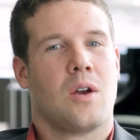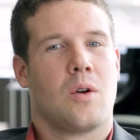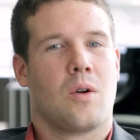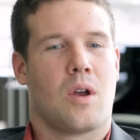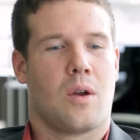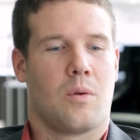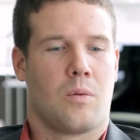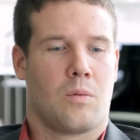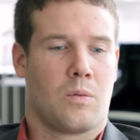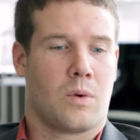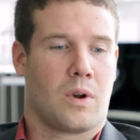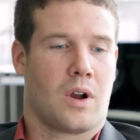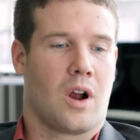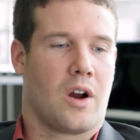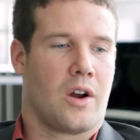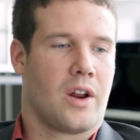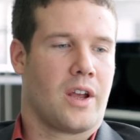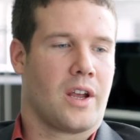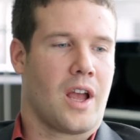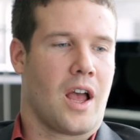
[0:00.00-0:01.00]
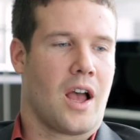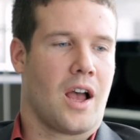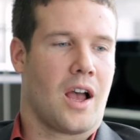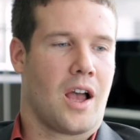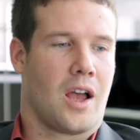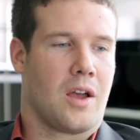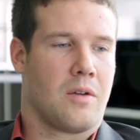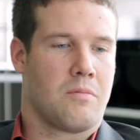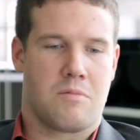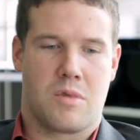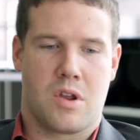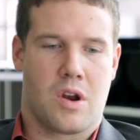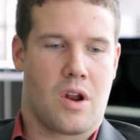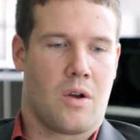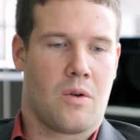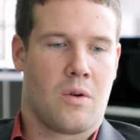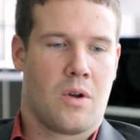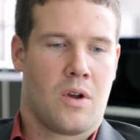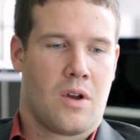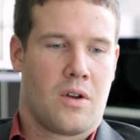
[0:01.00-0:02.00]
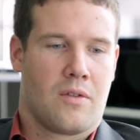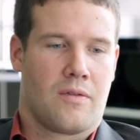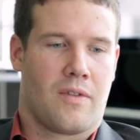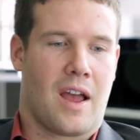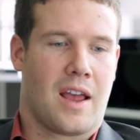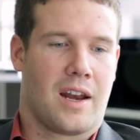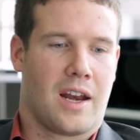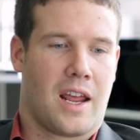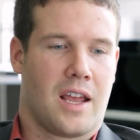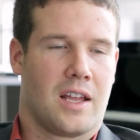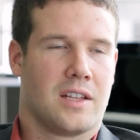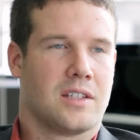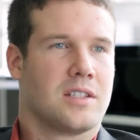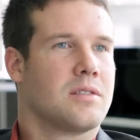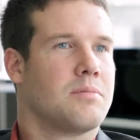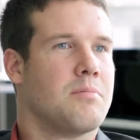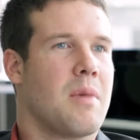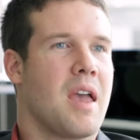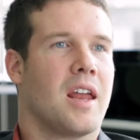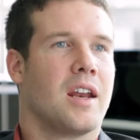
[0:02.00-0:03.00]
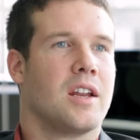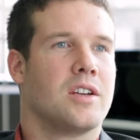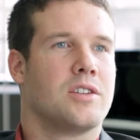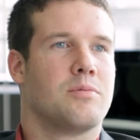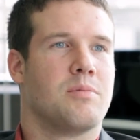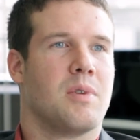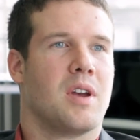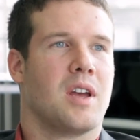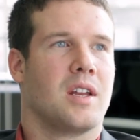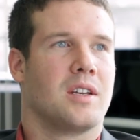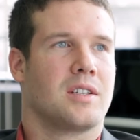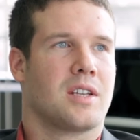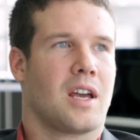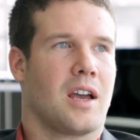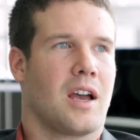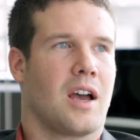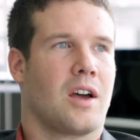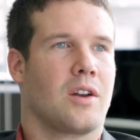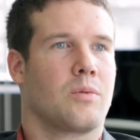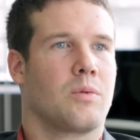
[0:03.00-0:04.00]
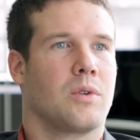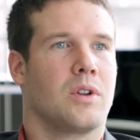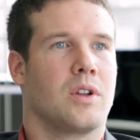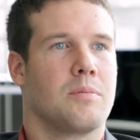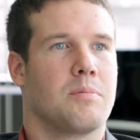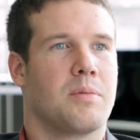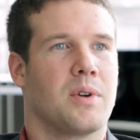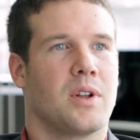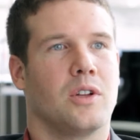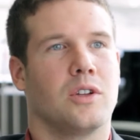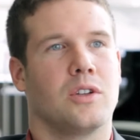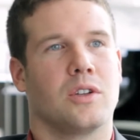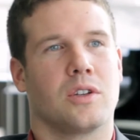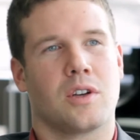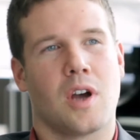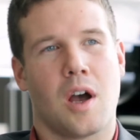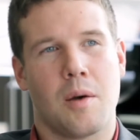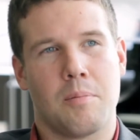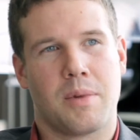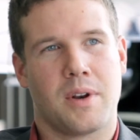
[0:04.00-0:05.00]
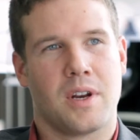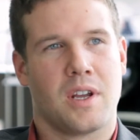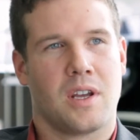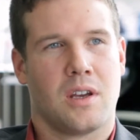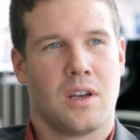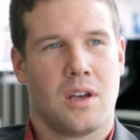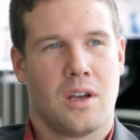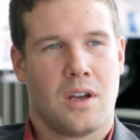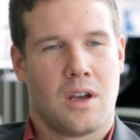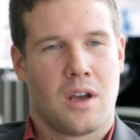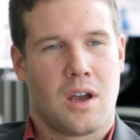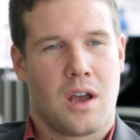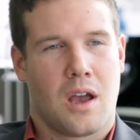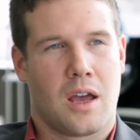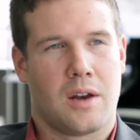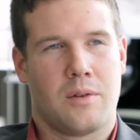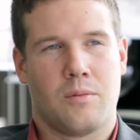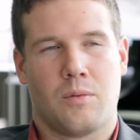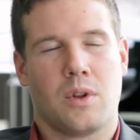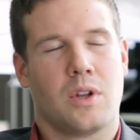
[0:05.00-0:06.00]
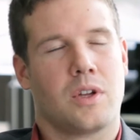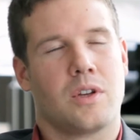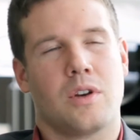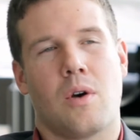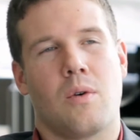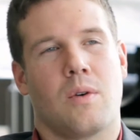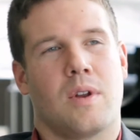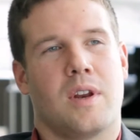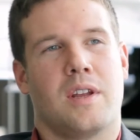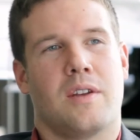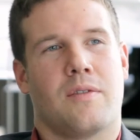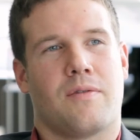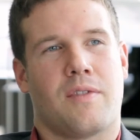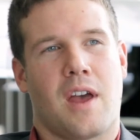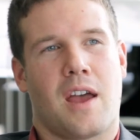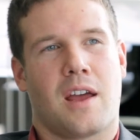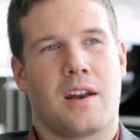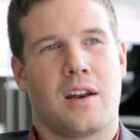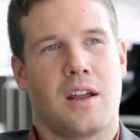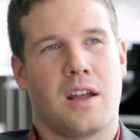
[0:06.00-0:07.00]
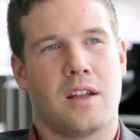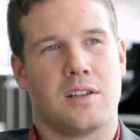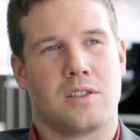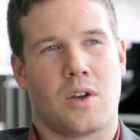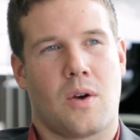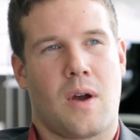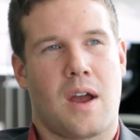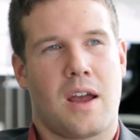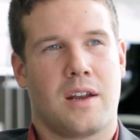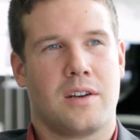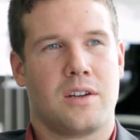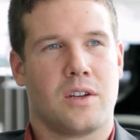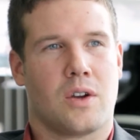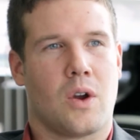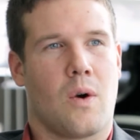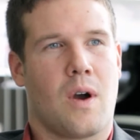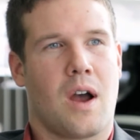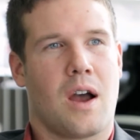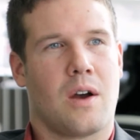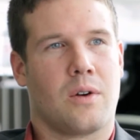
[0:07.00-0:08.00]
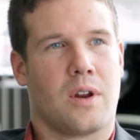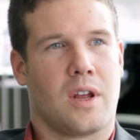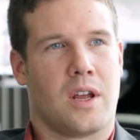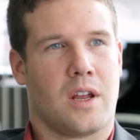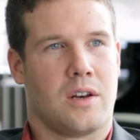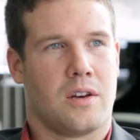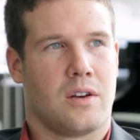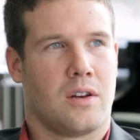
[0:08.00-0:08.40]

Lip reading: regarding, you know, finance, management, how to really build a company. I didn't really know any of that. And so I had to go out and